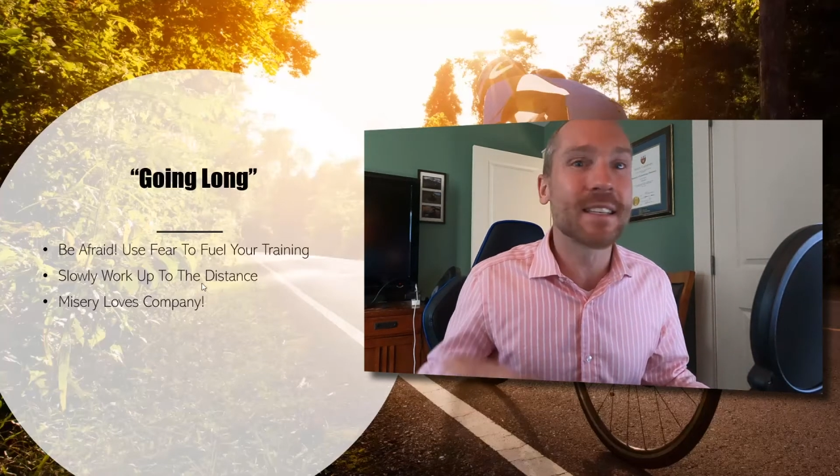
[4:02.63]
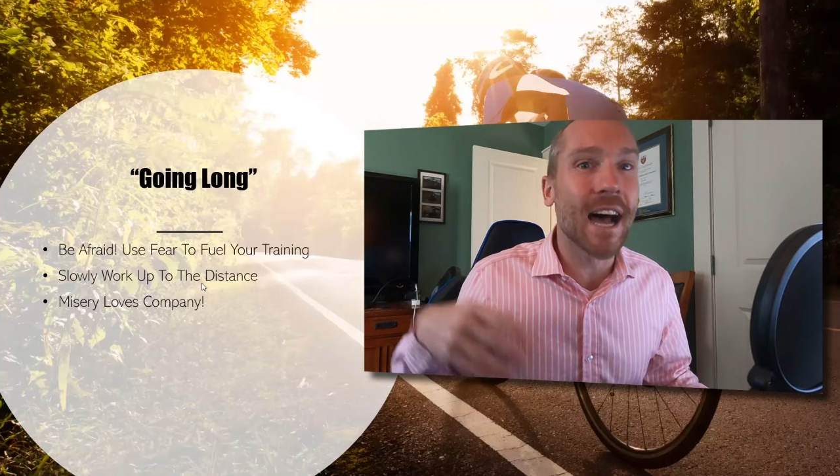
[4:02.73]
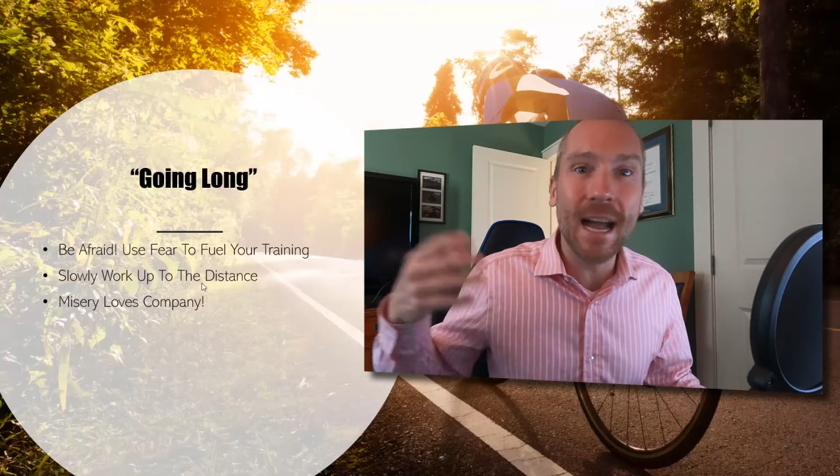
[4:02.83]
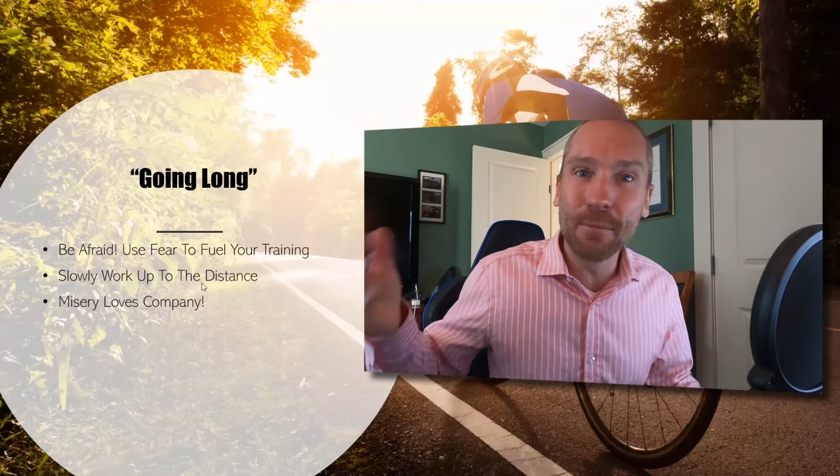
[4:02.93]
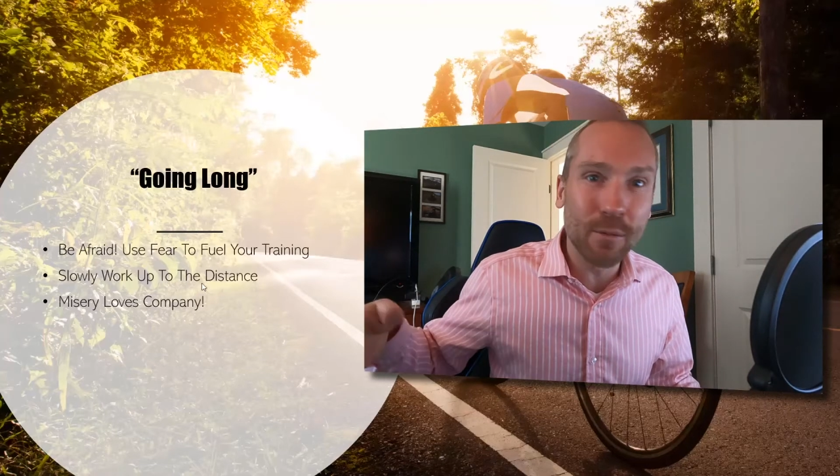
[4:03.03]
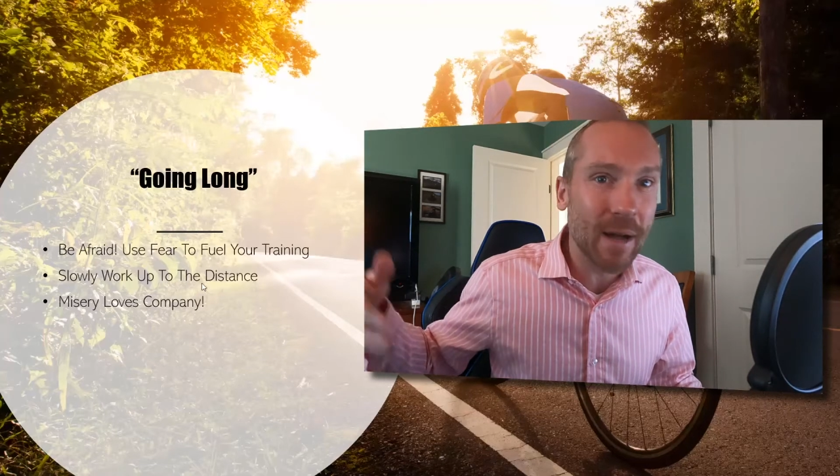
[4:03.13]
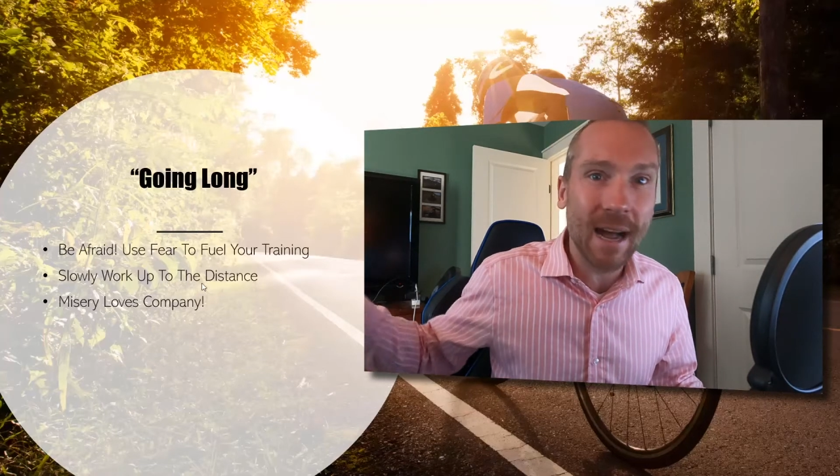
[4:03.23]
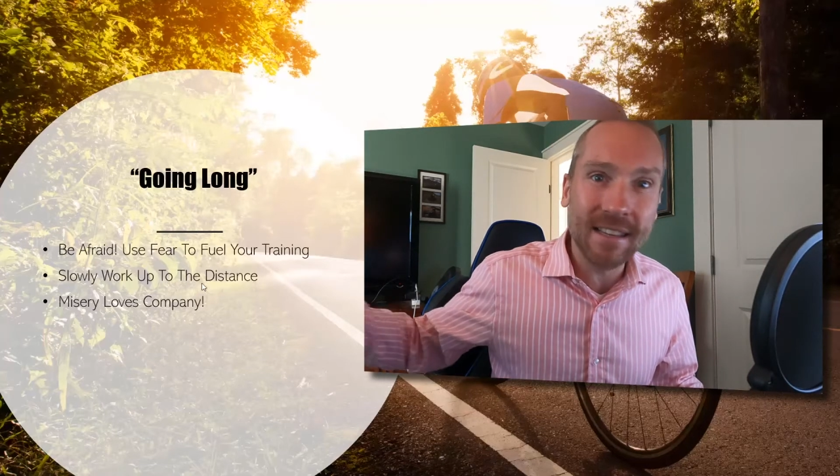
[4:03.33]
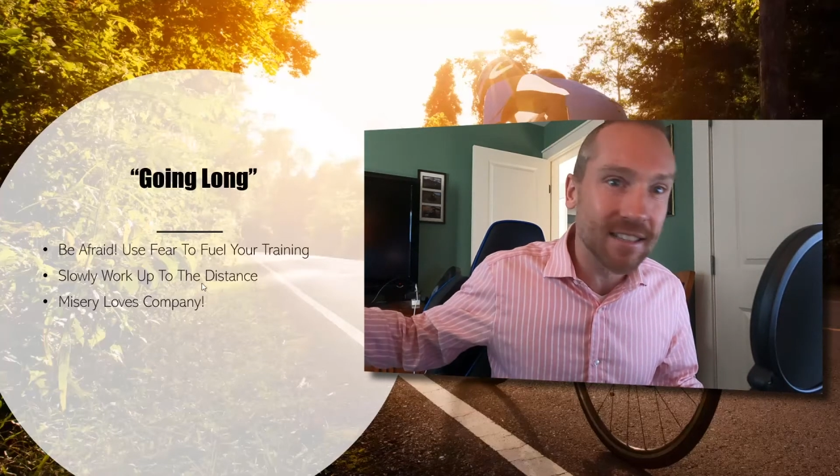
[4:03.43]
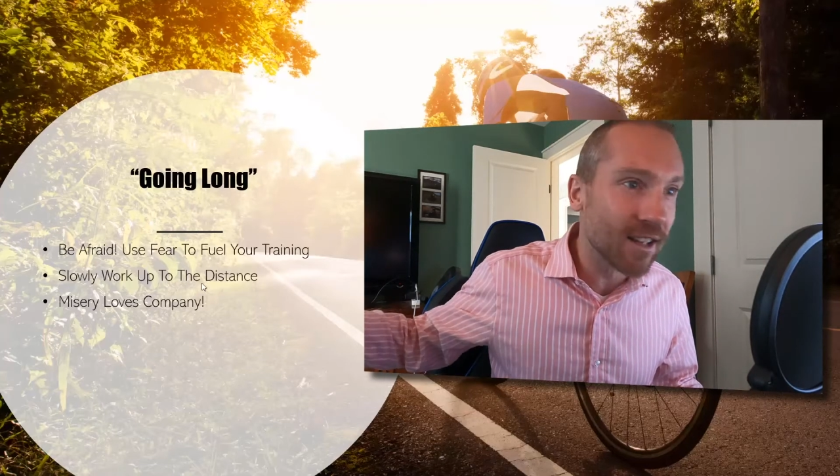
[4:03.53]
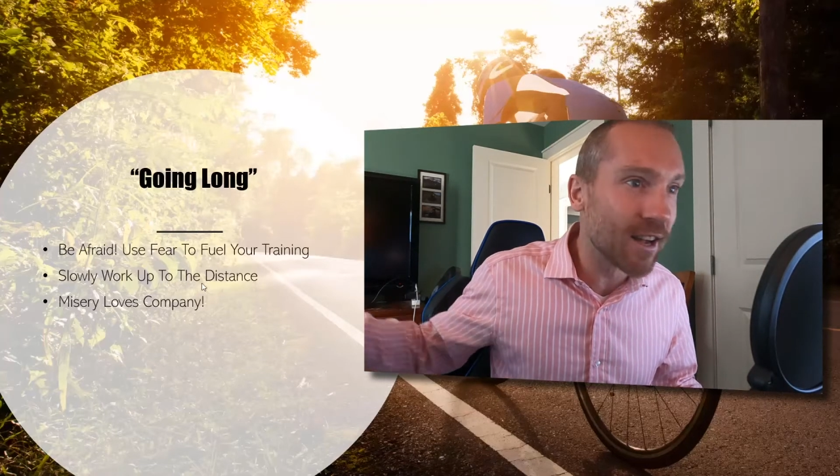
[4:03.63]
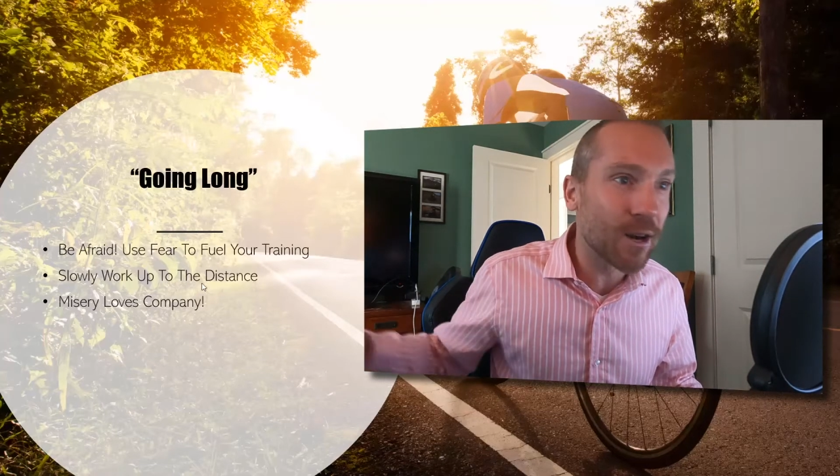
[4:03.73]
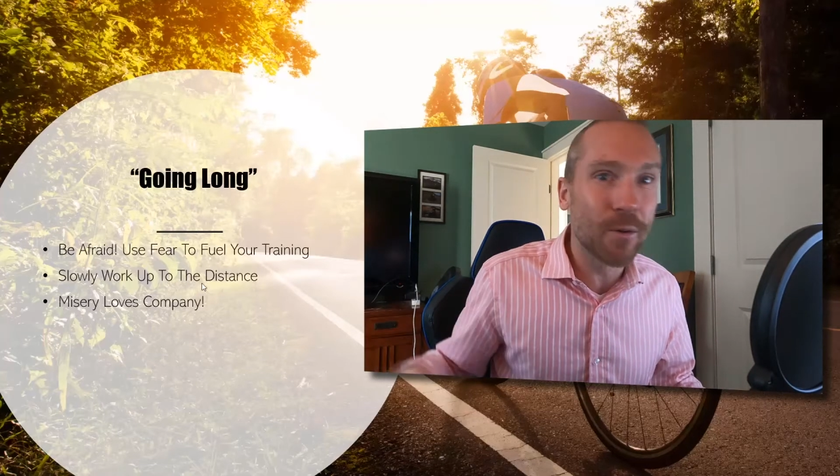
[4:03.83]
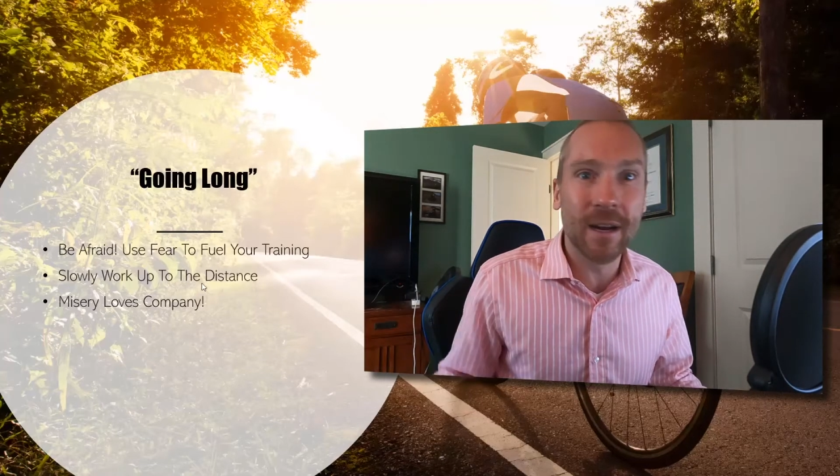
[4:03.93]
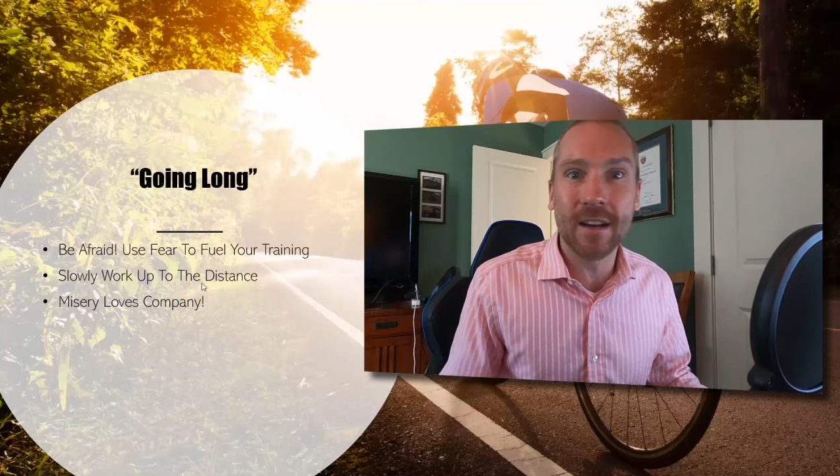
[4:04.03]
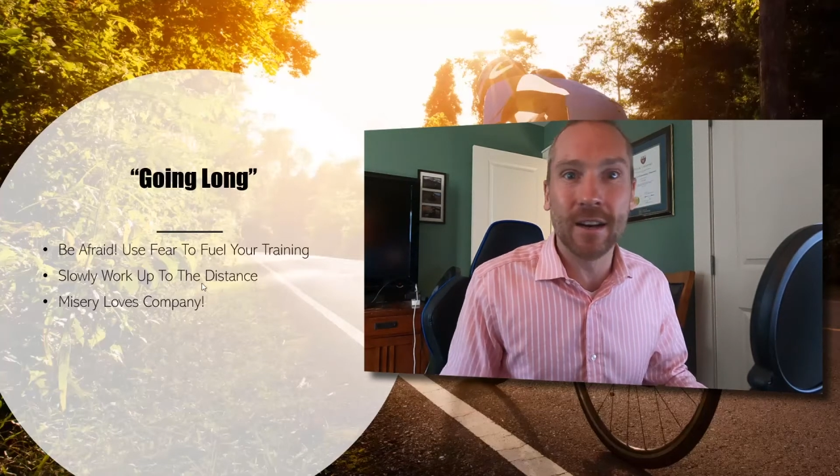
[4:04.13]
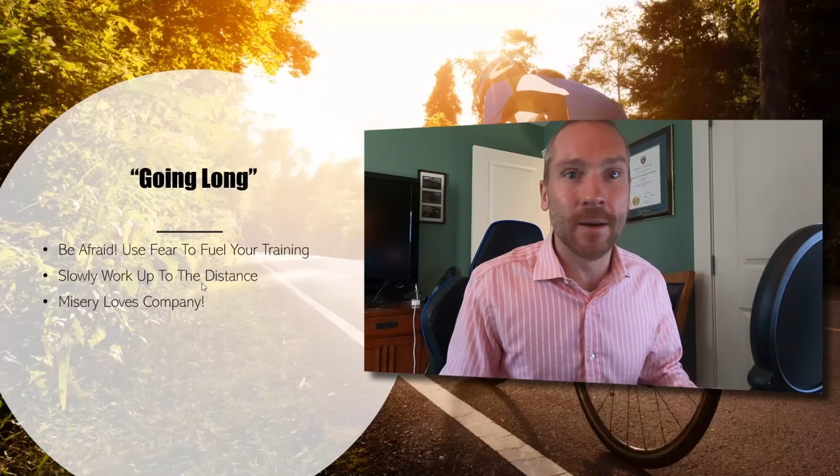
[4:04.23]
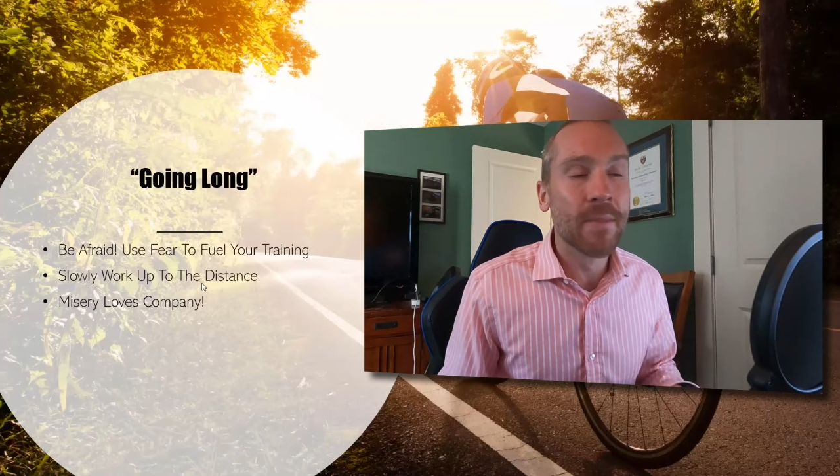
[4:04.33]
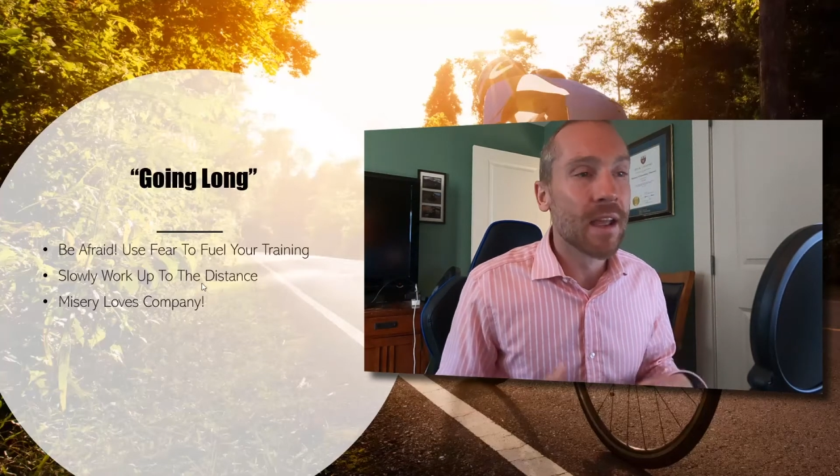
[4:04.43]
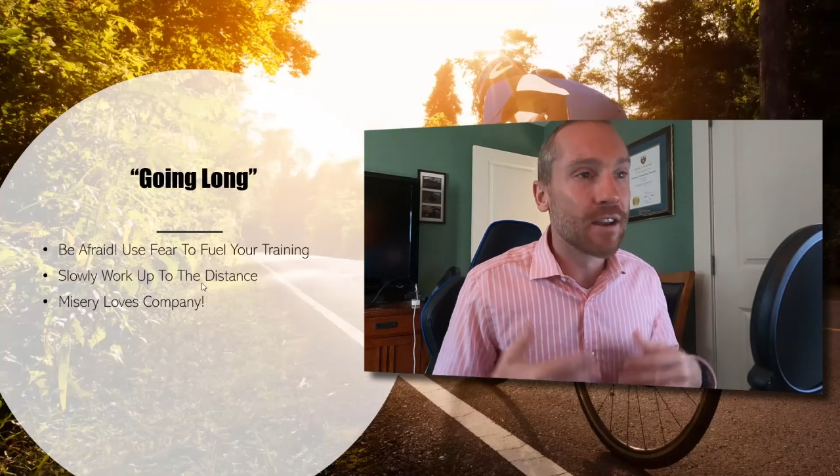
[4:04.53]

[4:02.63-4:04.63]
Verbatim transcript: time will pass a lot quicker.